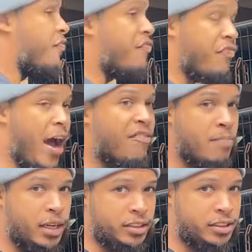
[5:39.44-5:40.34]
Five
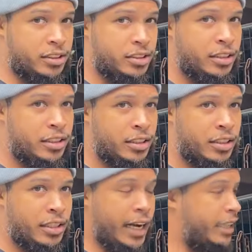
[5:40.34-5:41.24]
months,
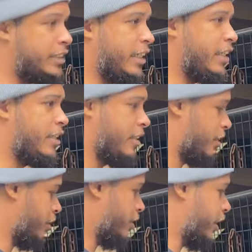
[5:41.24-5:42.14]
like I said,
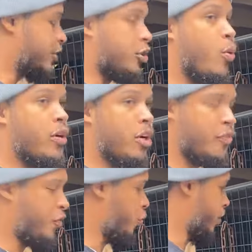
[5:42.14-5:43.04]
there's no cooked
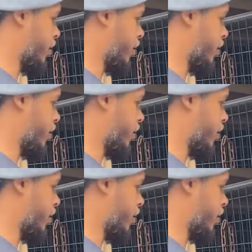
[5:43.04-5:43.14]
food.